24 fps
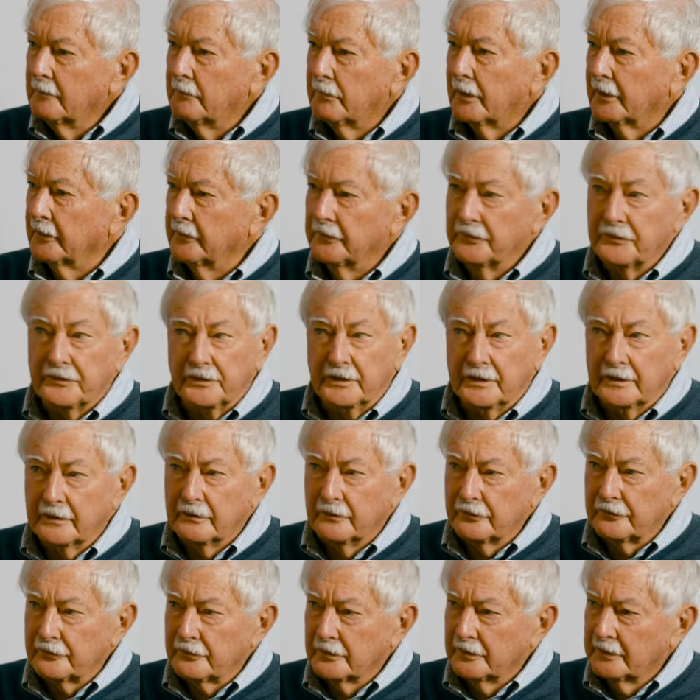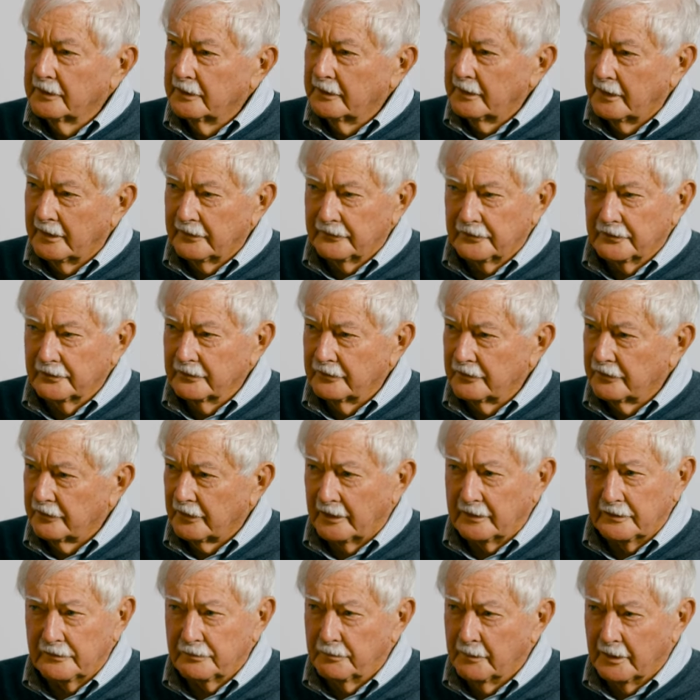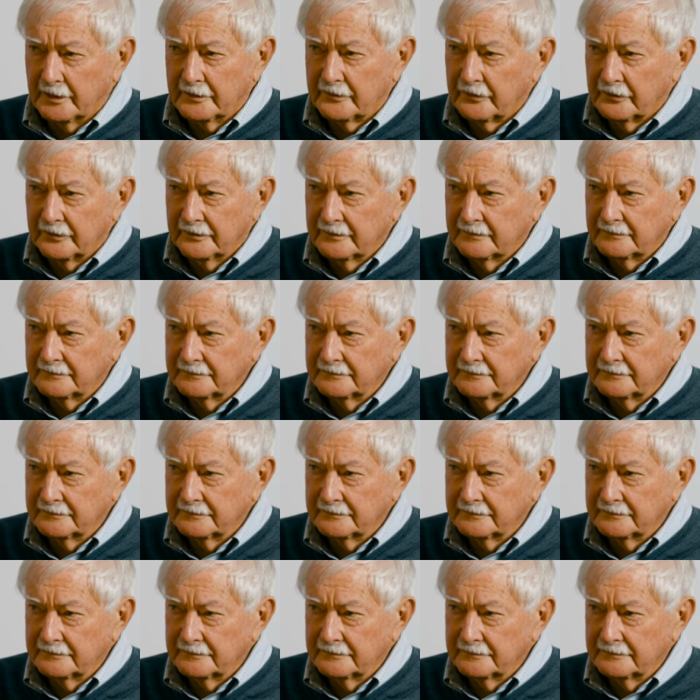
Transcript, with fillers: but the industry hasn't changed much.